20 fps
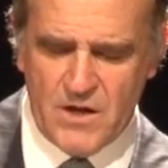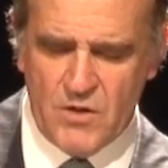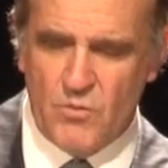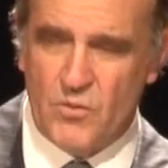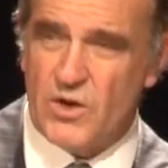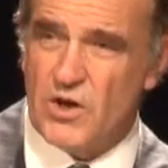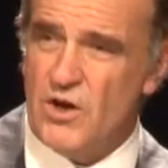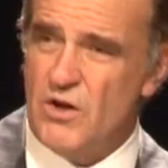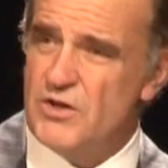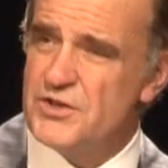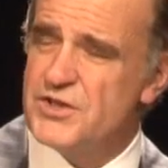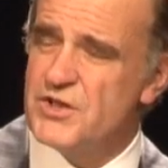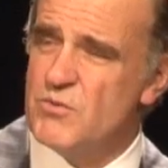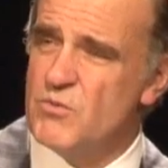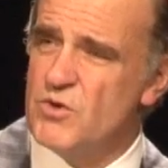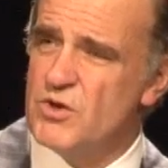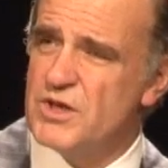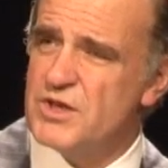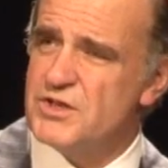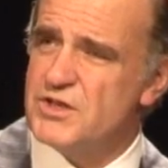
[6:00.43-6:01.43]
We also
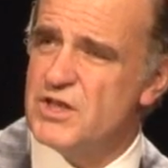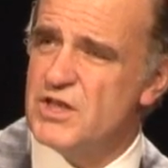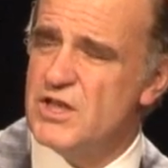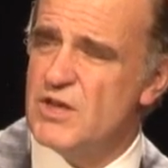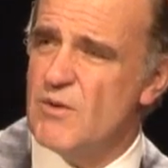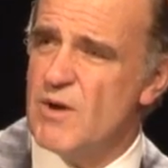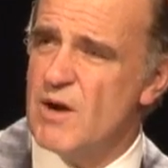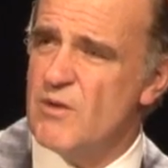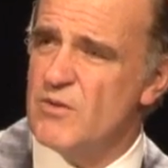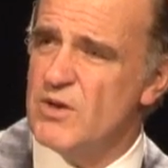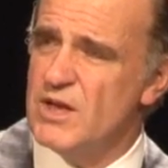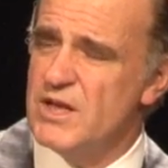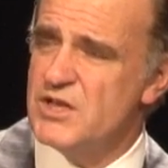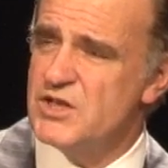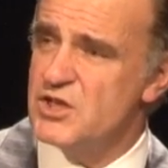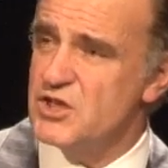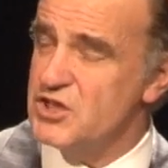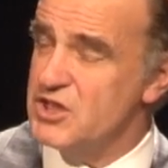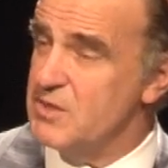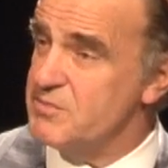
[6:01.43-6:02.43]
will continue our
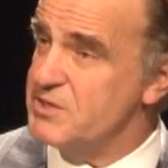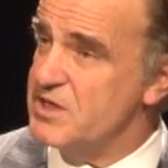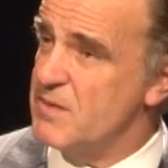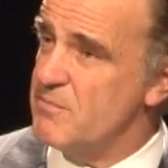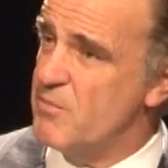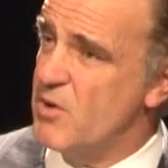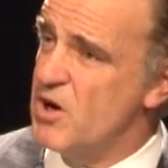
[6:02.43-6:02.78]
relationships and